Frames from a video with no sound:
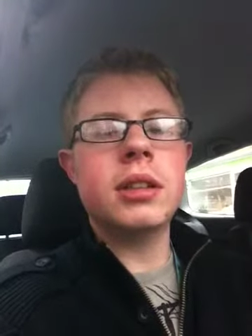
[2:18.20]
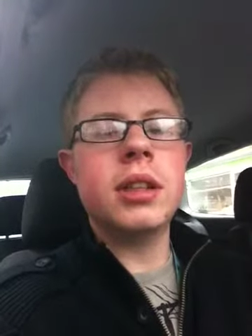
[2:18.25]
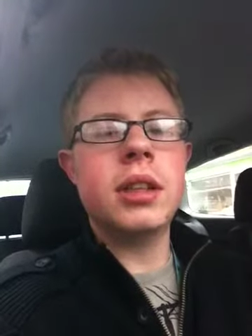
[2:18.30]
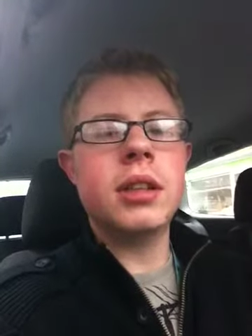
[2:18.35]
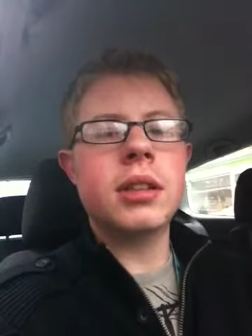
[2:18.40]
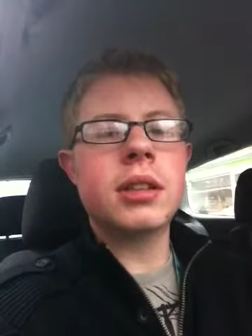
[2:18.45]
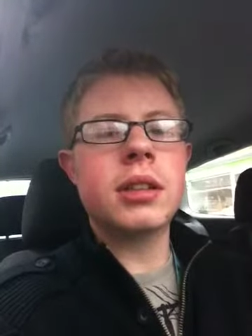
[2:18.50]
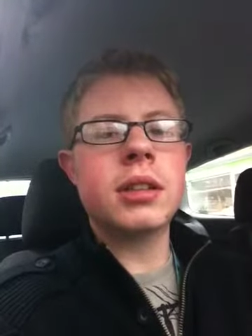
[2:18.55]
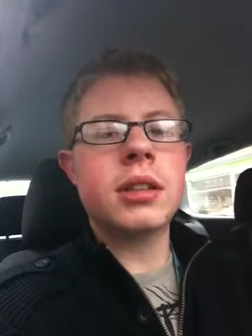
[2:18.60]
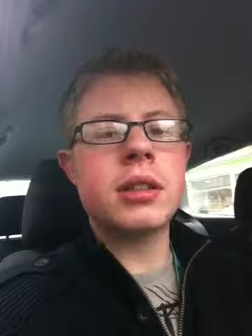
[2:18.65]

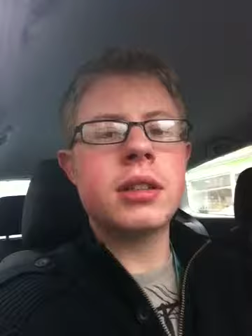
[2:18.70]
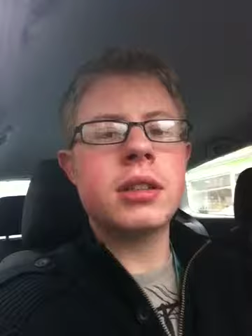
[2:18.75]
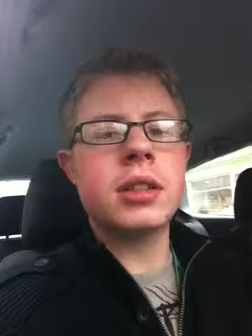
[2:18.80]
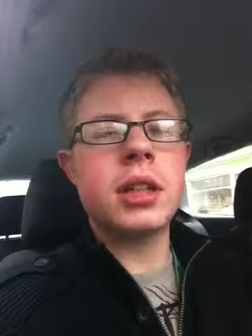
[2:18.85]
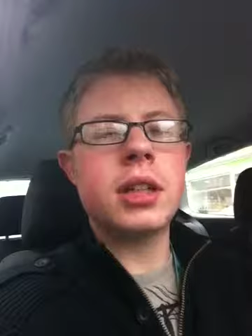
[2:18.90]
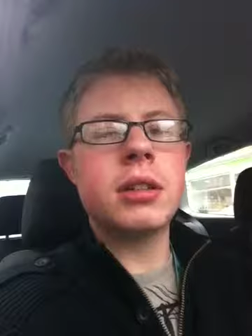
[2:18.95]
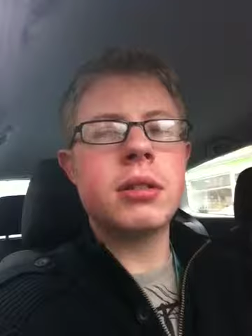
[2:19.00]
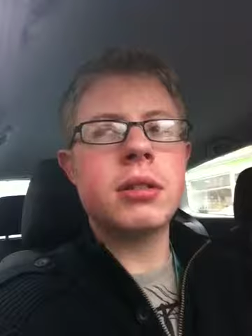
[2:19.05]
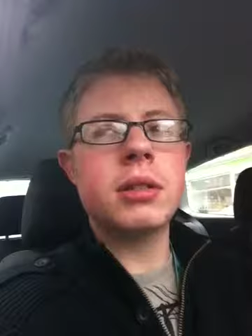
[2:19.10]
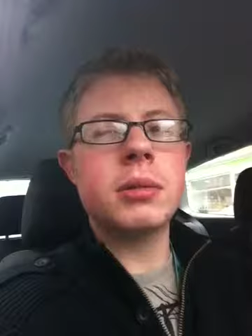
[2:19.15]
this
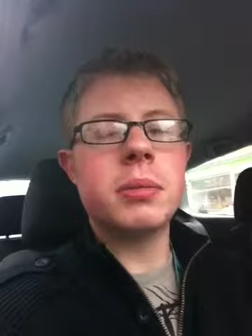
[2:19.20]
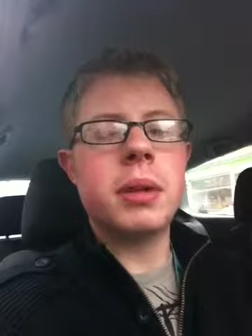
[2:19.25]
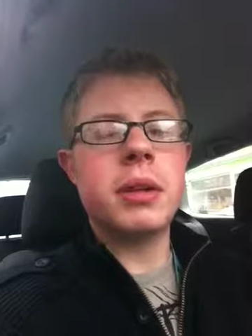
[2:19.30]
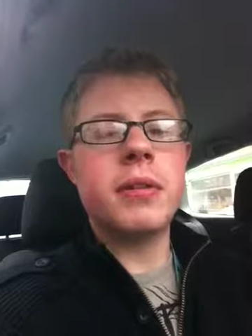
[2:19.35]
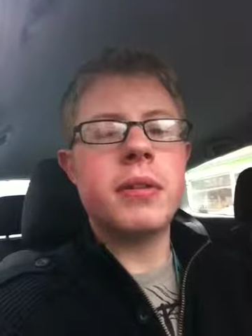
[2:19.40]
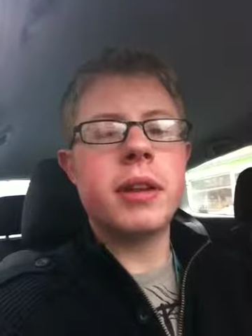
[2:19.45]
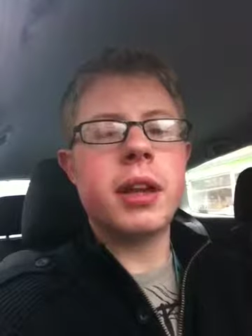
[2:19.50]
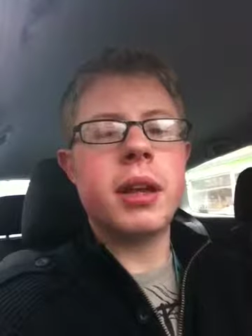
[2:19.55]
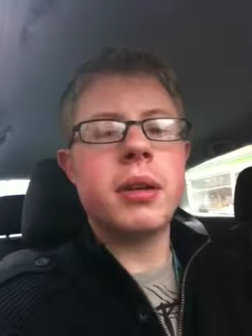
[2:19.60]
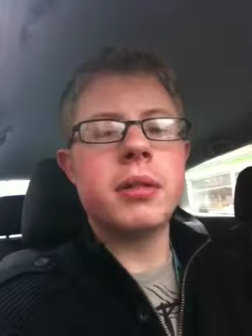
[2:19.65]
channel was
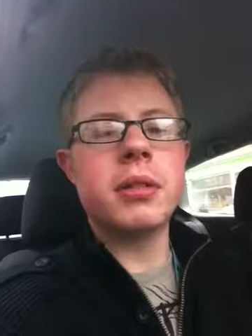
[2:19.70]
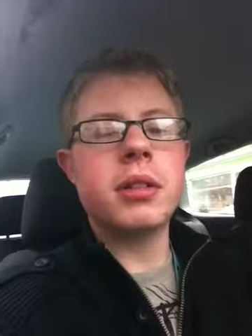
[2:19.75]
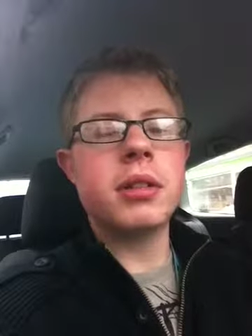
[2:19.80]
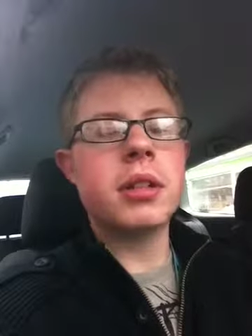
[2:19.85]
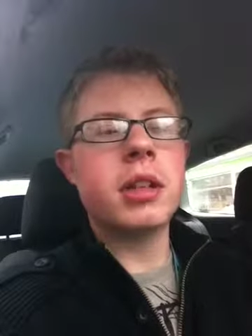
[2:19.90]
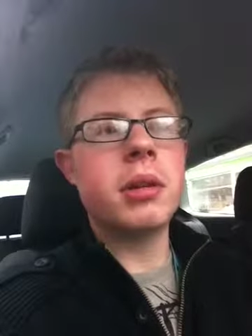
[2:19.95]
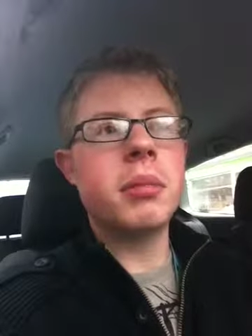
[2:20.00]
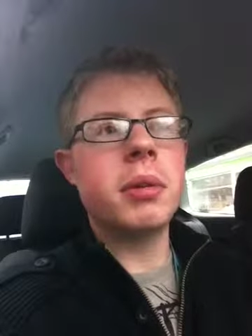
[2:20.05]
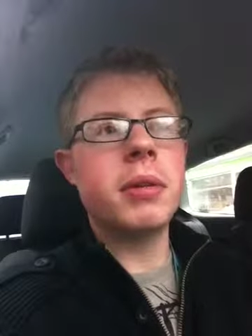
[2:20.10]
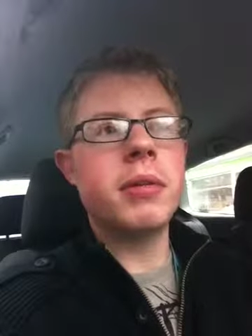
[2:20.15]
mainly for games. So
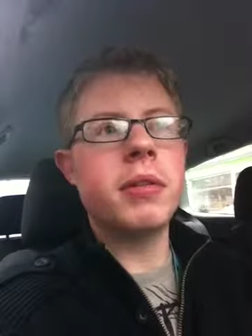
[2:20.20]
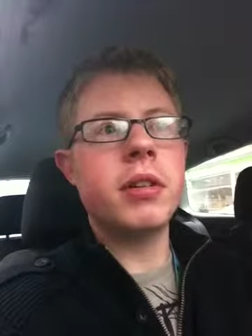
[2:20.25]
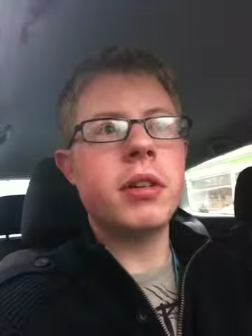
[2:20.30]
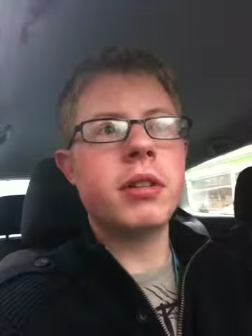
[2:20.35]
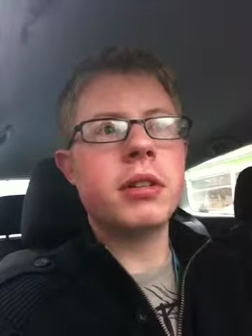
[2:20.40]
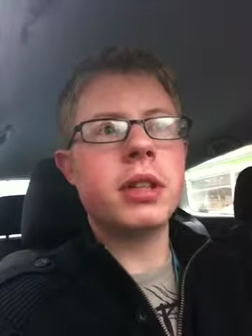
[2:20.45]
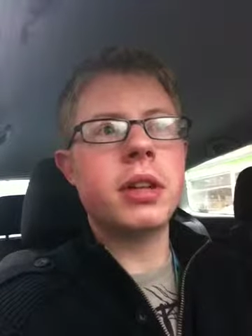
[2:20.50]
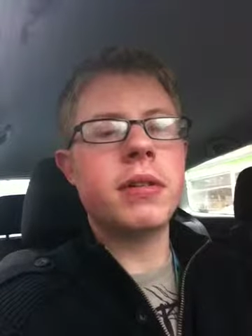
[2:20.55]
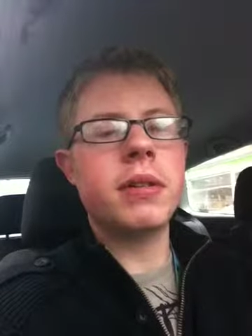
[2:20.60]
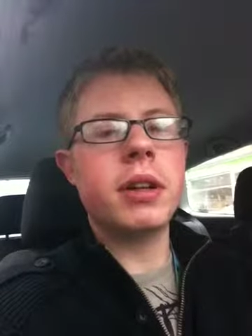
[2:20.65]
there's gonna be
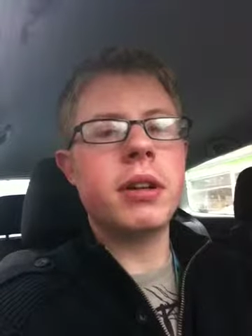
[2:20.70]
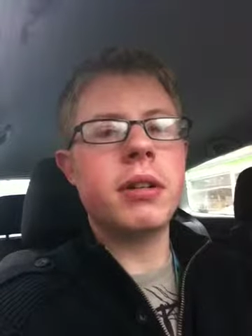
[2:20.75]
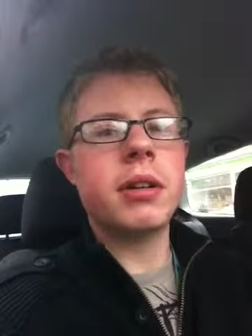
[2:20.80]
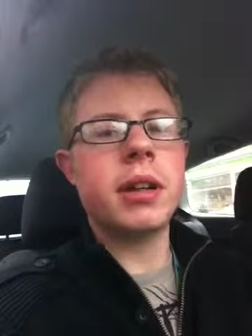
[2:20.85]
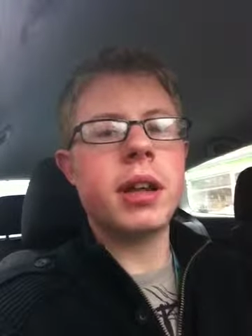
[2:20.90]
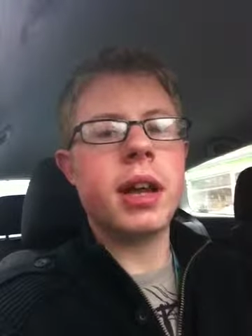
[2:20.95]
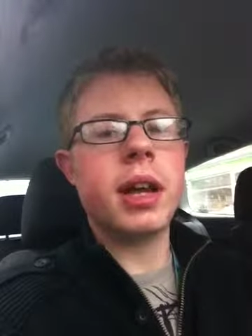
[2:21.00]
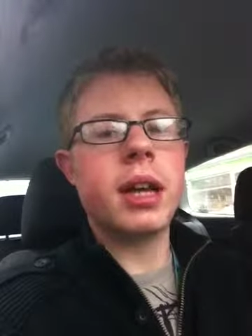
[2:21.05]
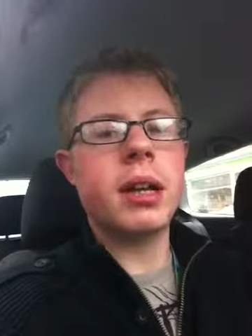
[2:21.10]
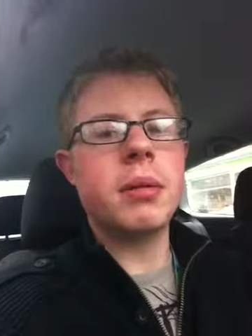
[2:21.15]
vlogs every now
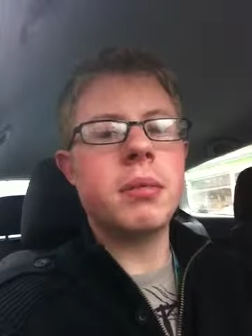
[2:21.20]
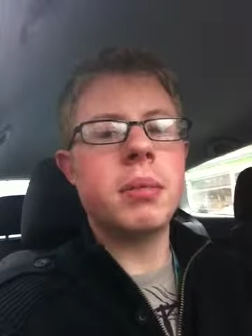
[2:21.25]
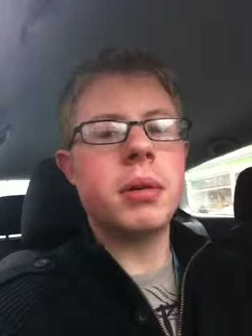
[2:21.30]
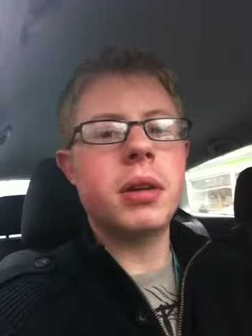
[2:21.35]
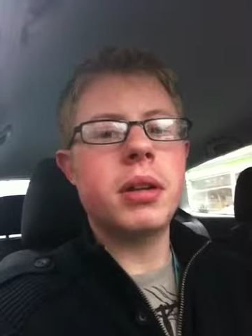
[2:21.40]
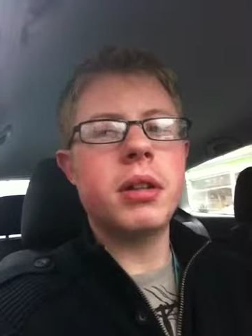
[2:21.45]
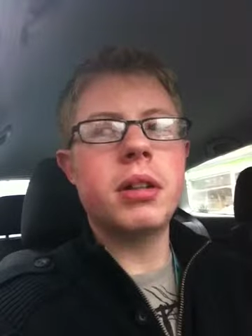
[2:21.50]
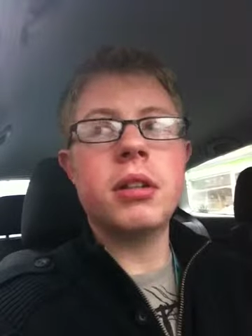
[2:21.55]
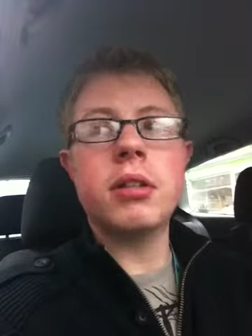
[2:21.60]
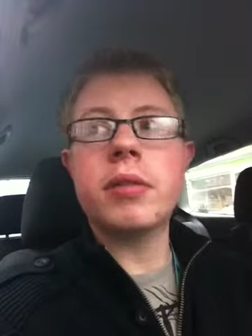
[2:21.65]
and again,
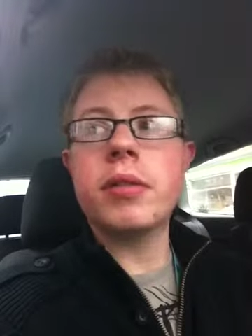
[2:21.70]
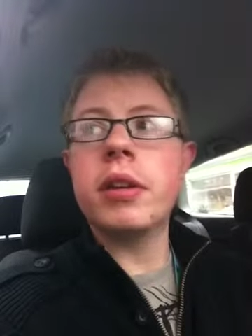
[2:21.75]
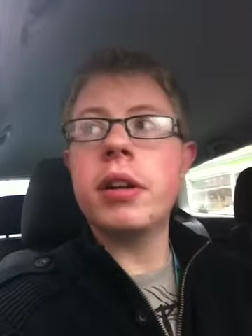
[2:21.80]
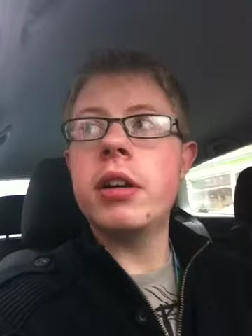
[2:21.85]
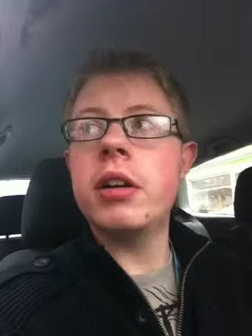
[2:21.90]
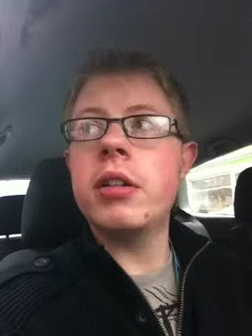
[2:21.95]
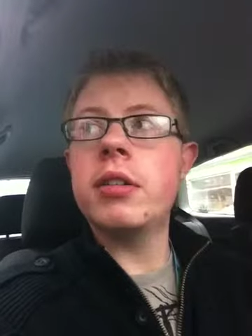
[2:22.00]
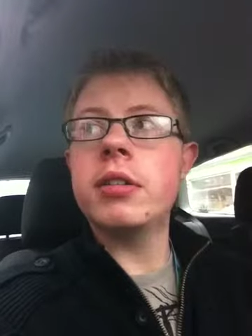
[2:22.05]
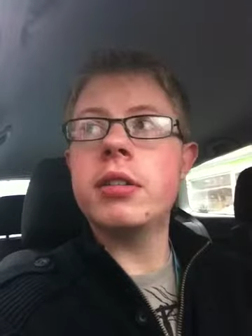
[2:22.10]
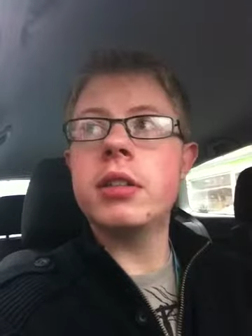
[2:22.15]
but not
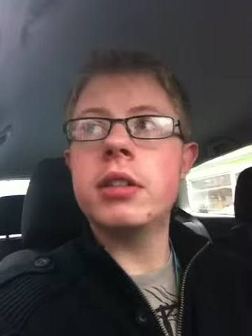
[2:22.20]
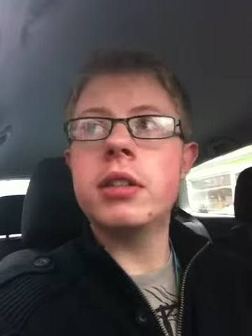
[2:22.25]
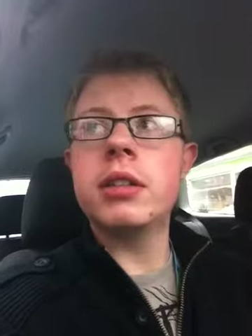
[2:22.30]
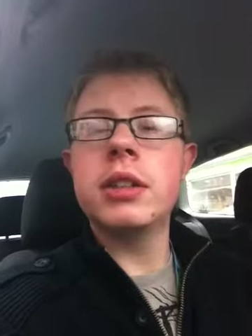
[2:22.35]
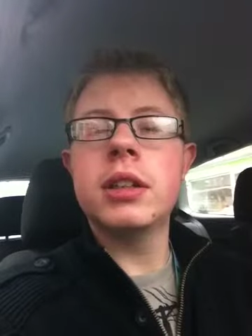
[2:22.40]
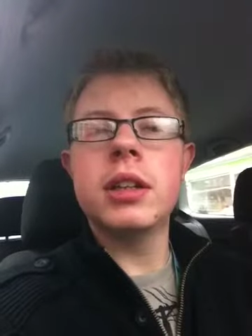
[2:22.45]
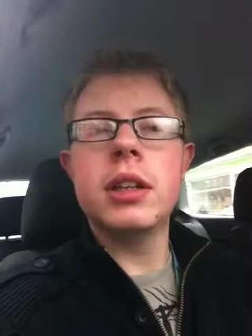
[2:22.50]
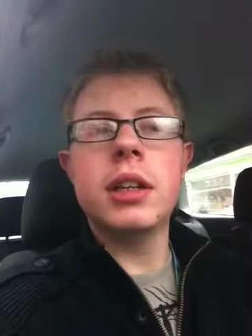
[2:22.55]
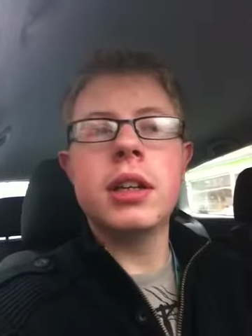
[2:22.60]
very often.